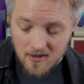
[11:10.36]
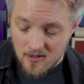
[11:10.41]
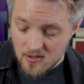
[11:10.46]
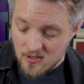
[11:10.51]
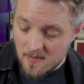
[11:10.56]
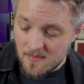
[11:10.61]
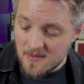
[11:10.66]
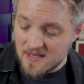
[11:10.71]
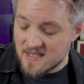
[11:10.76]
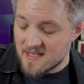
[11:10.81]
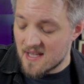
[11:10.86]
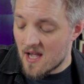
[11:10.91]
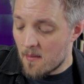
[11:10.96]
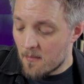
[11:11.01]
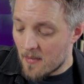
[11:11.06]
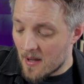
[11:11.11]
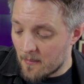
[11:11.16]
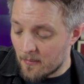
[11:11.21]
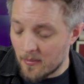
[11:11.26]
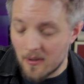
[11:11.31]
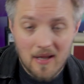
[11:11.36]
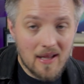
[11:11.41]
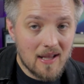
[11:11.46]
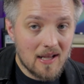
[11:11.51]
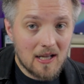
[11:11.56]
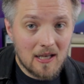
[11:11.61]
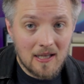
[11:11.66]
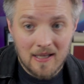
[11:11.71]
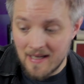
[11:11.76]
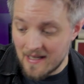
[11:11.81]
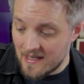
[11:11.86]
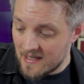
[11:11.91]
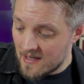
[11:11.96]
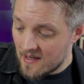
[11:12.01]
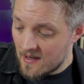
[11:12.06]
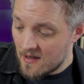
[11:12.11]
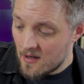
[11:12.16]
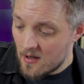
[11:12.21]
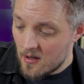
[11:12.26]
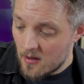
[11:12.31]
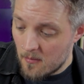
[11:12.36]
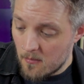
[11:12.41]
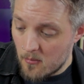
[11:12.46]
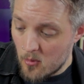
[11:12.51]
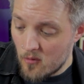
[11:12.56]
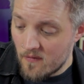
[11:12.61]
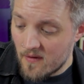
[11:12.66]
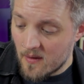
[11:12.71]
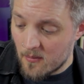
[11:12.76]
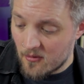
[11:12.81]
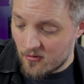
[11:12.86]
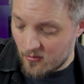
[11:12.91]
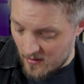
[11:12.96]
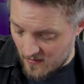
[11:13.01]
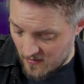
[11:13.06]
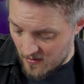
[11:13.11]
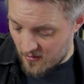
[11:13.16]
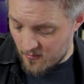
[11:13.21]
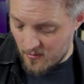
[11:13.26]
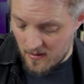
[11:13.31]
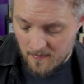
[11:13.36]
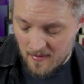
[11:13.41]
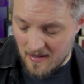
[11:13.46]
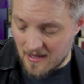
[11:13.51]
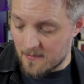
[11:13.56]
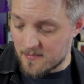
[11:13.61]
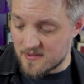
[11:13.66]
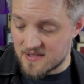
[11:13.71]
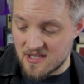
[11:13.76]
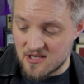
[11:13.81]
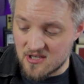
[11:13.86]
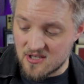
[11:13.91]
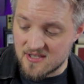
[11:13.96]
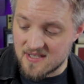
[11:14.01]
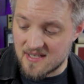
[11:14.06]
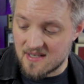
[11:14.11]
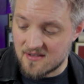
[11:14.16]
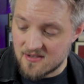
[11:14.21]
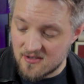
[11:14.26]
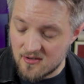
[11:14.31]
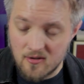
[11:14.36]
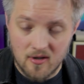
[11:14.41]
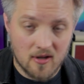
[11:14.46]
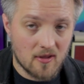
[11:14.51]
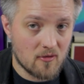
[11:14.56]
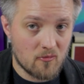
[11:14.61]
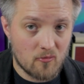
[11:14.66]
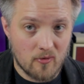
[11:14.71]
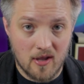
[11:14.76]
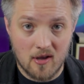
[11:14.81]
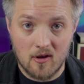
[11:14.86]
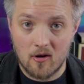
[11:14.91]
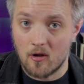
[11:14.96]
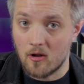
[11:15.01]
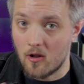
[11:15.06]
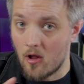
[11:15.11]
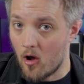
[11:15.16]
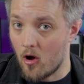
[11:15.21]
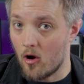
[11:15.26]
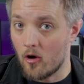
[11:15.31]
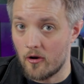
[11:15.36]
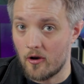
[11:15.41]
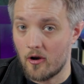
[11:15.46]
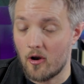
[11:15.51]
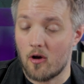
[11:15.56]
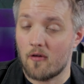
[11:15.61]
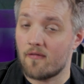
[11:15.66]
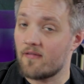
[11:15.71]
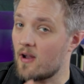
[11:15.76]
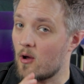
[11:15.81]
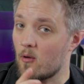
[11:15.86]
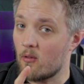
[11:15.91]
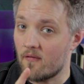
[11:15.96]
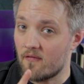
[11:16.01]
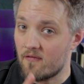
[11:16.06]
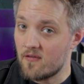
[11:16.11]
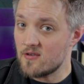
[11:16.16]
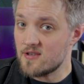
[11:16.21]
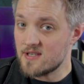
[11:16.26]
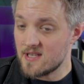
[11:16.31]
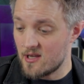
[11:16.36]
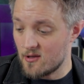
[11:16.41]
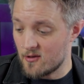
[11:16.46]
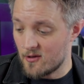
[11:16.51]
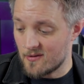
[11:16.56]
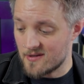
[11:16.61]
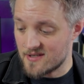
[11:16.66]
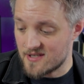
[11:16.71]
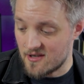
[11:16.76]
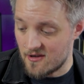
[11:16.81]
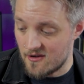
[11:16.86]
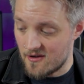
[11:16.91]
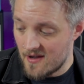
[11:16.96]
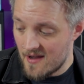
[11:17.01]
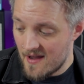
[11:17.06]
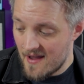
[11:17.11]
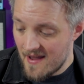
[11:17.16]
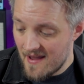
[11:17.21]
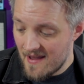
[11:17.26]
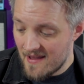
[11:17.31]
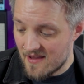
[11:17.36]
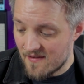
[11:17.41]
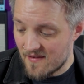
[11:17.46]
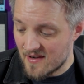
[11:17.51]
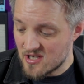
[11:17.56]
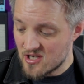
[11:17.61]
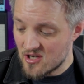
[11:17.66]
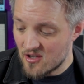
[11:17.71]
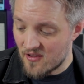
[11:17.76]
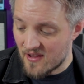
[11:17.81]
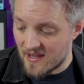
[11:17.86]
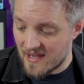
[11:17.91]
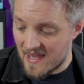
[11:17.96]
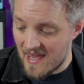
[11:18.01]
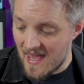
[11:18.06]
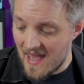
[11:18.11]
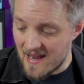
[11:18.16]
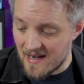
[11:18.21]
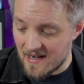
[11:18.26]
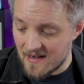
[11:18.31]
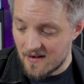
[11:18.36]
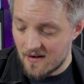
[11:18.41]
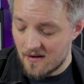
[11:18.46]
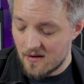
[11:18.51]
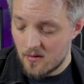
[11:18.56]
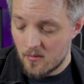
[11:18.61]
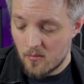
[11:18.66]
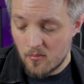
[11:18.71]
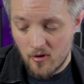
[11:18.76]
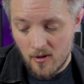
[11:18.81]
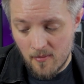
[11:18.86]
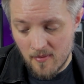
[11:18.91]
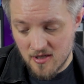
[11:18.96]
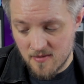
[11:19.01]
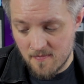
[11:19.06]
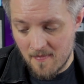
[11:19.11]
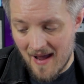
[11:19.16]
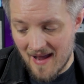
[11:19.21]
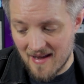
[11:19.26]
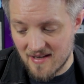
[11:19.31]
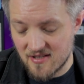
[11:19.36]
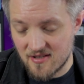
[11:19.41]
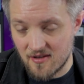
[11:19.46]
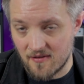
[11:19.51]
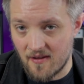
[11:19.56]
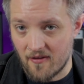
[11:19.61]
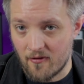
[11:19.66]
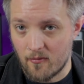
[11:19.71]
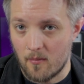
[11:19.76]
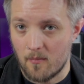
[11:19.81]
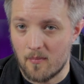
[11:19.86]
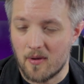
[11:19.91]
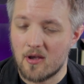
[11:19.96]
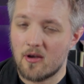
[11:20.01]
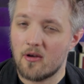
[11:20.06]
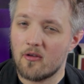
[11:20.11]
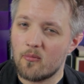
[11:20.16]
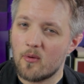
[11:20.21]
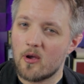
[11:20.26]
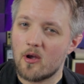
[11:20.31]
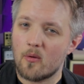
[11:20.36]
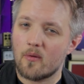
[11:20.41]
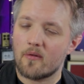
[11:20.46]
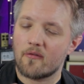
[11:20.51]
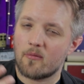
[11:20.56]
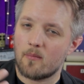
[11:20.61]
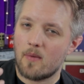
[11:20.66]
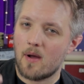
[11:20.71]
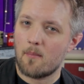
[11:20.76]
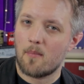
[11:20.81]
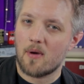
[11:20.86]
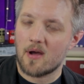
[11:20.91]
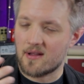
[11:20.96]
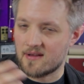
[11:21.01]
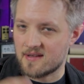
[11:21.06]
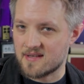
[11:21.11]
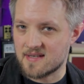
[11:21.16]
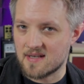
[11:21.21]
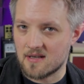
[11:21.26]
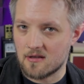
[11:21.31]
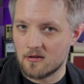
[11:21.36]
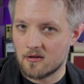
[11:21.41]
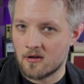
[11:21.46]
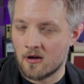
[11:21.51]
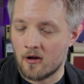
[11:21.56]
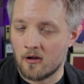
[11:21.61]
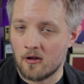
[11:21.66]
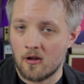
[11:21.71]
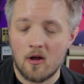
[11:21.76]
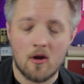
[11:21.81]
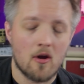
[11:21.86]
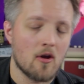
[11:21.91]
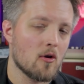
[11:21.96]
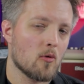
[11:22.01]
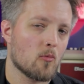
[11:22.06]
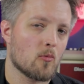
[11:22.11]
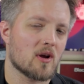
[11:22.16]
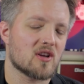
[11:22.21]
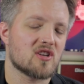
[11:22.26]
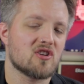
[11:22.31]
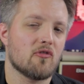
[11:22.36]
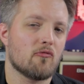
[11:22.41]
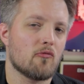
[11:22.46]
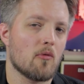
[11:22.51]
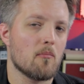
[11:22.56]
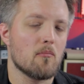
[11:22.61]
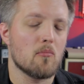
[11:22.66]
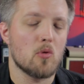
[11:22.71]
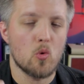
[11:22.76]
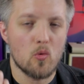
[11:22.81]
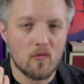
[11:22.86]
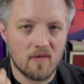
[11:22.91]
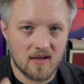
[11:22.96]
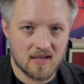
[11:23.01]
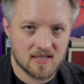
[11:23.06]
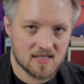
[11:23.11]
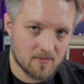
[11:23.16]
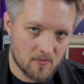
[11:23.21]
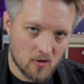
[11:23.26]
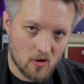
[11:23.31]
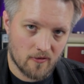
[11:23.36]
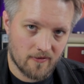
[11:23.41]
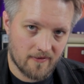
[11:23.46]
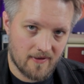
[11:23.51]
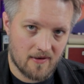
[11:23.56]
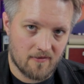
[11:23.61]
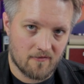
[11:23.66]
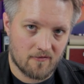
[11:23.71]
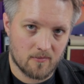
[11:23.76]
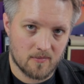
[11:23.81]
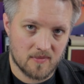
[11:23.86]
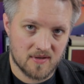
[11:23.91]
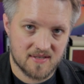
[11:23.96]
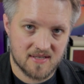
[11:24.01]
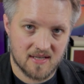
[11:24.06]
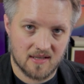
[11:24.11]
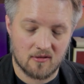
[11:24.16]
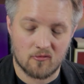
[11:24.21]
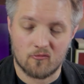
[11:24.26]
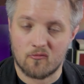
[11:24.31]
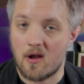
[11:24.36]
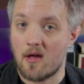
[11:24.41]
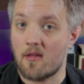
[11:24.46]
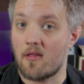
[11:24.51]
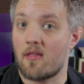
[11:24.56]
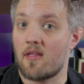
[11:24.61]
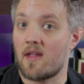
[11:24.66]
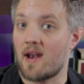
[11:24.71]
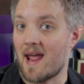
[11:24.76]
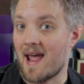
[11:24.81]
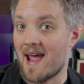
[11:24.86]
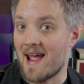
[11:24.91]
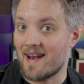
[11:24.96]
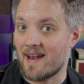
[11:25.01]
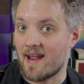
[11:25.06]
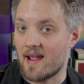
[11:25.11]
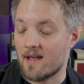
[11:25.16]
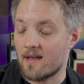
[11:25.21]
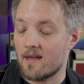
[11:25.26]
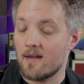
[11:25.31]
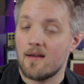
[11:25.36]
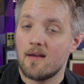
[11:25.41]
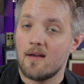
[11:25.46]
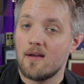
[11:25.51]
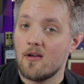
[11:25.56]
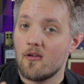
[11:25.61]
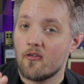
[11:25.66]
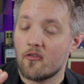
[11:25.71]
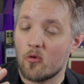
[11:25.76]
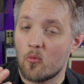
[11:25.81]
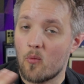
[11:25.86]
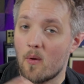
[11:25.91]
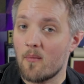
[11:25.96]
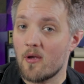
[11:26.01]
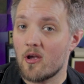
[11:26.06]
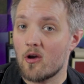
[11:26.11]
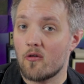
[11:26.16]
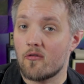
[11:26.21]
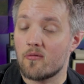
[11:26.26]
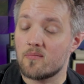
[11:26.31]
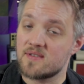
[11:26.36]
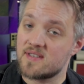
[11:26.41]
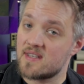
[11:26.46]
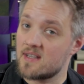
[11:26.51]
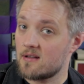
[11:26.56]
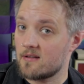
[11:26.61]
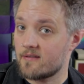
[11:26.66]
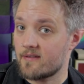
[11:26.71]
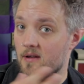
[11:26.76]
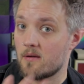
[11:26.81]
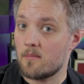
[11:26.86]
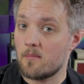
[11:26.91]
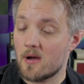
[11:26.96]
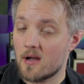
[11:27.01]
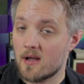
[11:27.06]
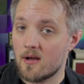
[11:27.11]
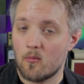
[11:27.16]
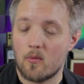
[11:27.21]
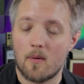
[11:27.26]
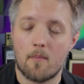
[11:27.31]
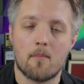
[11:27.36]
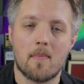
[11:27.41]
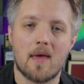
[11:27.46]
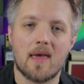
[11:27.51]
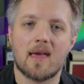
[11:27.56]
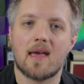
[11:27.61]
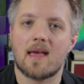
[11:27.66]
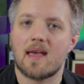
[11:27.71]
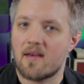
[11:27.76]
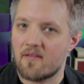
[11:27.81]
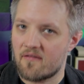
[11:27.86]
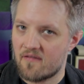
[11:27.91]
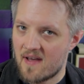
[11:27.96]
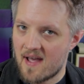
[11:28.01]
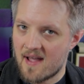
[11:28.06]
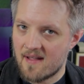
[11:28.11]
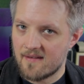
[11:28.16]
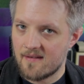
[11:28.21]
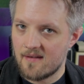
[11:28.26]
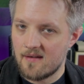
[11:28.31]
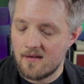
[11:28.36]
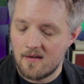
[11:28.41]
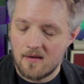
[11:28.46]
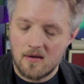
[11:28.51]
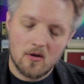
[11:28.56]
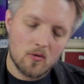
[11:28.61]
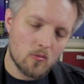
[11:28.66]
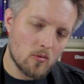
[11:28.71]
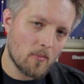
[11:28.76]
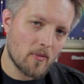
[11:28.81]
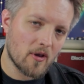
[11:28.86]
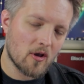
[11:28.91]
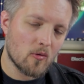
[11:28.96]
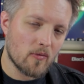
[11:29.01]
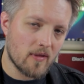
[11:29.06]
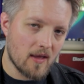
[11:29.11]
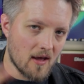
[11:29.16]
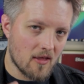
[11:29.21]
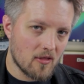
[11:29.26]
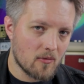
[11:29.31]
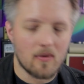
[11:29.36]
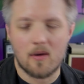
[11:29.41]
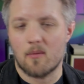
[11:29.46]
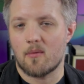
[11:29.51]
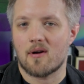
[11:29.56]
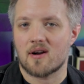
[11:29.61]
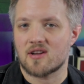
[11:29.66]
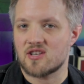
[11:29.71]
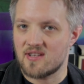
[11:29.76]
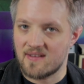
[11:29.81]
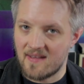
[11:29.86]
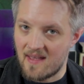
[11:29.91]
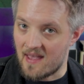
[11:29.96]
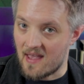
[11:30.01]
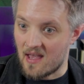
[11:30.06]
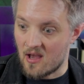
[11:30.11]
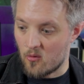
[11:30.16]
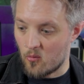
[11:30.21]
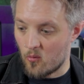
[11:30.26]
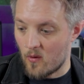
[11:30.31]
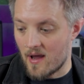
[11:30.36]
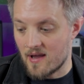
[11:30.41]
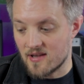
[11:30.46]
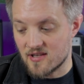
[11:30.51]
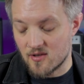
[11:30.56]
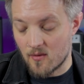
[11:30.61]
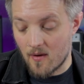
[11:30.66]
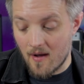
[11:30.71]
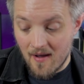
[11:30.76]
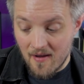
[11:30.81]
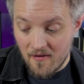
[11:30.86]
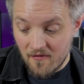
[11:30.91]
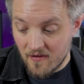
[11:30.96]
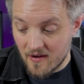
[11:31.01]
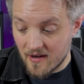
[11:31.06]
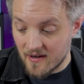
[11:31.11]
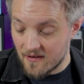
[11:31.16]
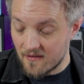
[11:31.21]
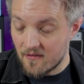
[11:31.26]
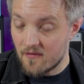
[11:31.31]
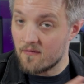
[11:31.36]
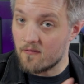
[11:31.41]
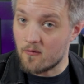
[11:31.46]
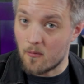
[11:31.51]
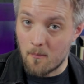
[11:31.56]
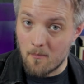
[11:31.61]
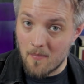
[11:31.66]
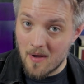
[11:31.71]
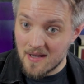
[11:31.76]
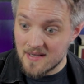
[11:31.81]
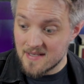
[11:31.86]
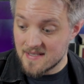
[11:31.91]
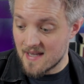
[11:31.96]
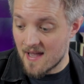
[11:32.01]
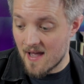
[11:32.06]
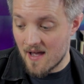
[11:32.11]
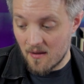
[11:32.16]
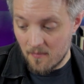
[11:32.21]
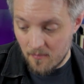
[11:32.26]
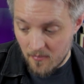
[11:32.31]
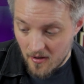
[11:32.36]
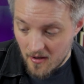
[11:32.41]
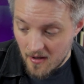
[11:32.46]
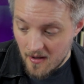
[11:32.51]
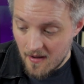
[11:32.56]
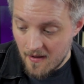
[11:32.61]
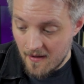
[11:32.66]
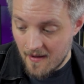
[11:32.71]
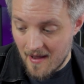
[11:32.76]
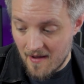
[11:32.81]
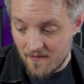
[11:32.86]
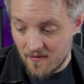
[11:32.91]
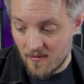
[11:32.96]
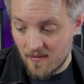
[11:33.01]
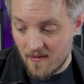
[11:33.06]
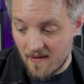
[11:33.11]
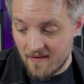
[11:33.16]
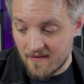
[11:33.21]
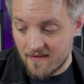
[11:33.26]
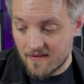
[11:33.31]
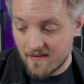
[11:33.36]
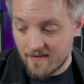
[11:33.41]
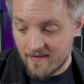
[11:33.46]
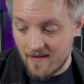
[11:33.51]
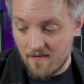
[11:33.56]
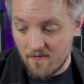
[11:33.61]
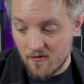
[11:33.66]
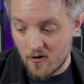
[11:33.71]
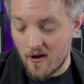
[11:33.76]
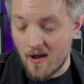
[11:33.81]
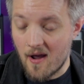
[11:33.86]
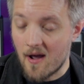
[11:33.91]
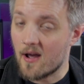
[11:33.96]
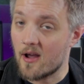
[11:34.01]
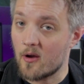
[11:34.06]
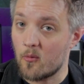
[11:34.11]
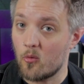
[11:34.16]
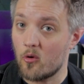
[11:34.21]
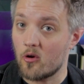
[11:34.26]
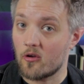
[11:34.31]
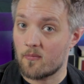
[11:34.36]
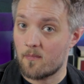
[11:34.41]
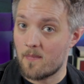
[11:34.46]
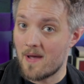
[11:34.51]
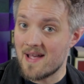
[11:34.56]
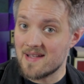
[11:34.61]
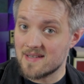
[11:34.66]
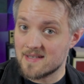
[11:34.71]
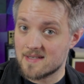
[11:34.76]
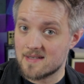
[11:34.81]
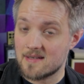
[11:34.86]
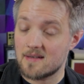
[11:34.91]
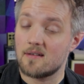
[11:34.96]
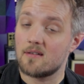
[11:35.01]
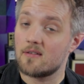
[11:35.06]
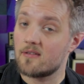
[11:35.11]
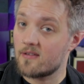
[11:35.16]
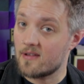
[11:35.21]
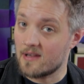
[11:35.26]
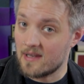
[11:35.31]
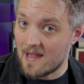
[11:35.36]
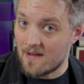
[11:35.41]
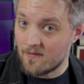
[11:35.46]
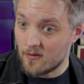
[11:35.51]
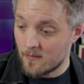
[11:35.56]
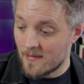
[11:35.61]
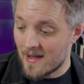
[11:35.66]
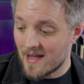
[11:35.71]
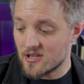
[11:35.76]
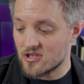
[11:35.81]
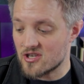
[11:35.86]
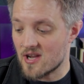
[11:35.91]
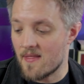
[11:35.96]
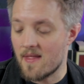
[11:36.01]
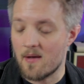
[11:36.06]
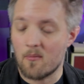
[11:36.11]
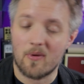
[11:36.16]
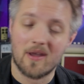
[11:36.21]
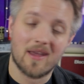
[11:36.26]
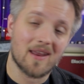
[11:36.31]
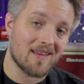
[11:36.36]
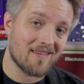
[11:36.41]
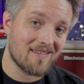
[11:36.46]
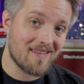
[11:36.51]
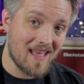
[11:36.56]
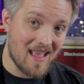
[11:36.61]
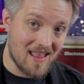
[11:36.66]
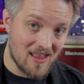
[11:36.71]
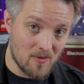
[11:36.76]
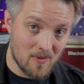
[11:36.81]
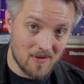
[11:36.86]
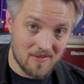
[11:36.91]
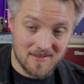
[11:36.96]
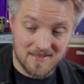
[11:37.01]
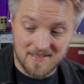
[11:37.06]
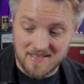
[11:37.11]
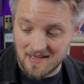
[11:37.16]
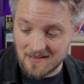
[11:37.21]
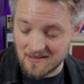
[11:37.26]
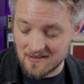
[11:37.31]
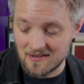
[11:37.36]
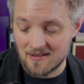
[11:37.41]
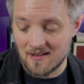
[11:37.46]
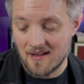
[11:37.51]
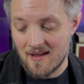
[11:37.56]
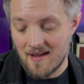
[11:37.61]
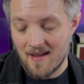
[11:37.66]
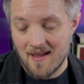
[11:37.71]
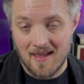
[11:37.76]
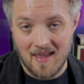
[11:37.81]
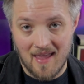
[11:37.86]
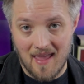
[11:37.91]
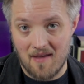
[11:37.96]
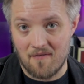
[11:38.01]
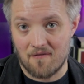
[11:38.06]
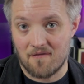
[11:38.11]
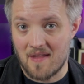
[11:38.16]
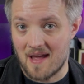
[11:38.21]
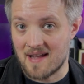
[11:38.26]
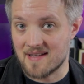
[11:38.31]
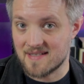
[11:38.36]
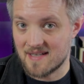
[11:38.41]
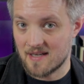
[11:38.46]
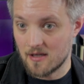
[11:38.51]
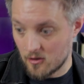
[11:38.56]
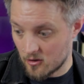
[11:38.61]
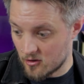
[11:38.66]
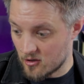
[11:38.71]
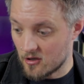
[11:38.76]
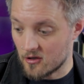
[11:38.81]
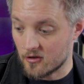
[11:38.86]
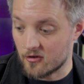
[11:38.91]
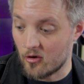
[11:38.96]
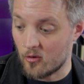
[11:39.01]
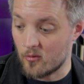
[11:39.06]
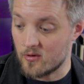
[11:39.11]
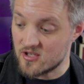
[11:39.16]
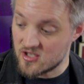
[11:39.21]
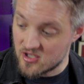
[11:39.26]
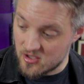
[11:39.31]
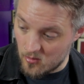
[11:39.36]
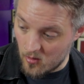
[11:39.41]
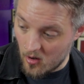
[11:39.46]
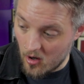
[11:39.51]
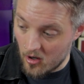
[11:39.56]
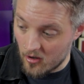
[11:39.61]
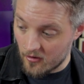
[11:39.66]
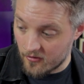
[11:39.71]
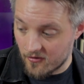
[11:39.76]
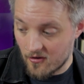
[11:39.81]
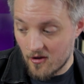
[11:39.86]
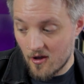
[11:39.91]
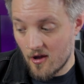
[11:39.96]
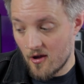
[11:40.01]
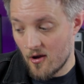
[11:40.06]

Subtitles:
So I'm going to start by playing clean, moving between the three pickup positions and turning the recoil on and off. Now, the first thing you'll notice here, they've actually got the gain pretty much maxed on this one. Because we're going from humbucker to single coil, we're actually removing some content from the signal rather than adding. So when we go from single to humbucker, we're making it fatter. When we go the other way, we're actually taking away. So I find for my setup, having this set very high works best to level match, and then we can attenuate the signal if that single coil tone is too hot.